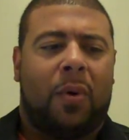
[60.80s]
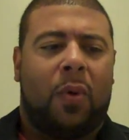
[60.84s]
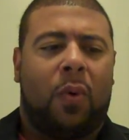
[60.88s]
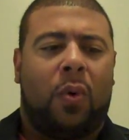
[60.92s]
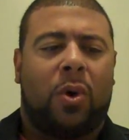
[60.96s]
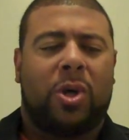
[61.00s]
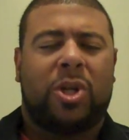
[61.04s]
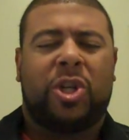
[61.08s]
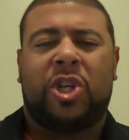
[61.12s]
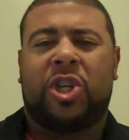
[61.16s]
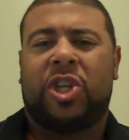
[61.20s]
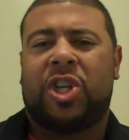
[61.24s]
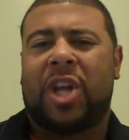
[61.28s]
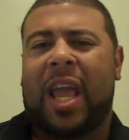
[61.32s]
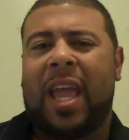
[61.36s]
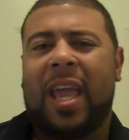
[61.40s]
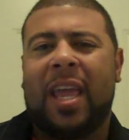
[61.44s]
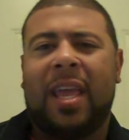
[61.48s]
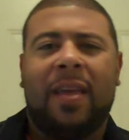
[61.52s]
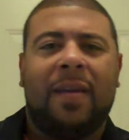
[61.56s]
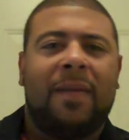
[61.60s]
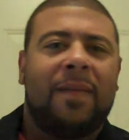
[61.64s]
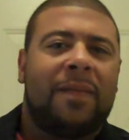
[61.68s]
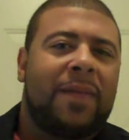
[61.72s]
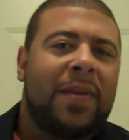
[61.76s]
or
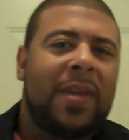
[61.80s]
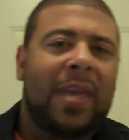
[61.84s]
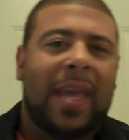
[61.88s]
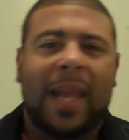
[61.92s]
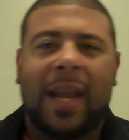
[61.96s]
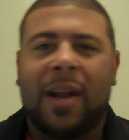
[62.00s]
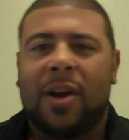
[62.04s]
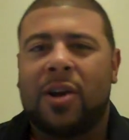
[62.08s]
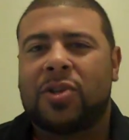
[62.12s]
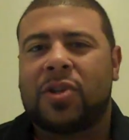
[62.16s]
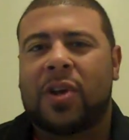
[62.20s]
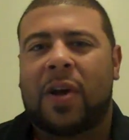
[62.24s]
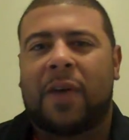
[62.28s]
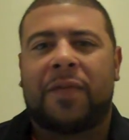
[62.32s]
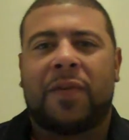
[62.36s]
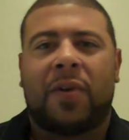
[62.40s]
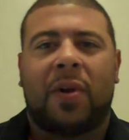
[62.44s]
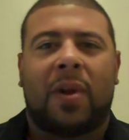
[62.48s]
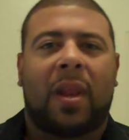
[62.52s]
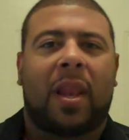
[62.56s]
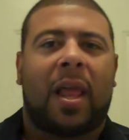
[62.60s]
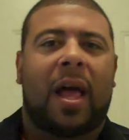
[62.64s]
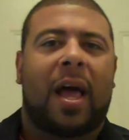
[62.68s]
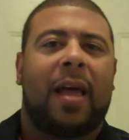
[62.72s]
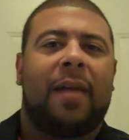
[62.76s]
shave years off
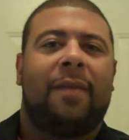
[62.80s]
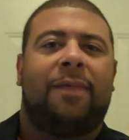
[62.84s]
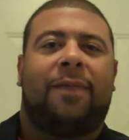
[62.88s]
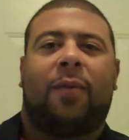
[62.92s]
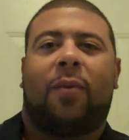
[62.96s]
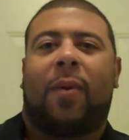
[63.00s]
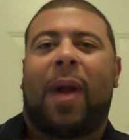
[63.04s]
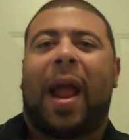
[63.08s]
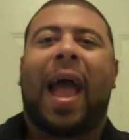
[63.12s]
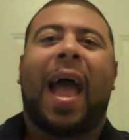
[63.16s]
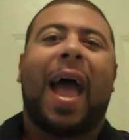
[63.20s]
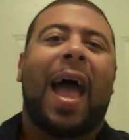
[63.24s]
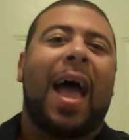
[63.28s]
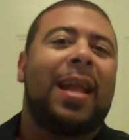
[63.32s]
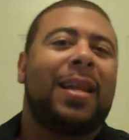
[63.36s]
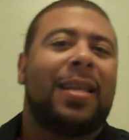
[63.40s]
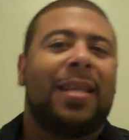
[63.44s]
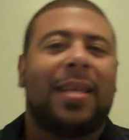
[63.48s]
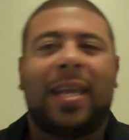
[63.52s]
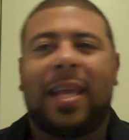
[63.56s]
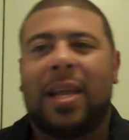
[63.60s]
your life or add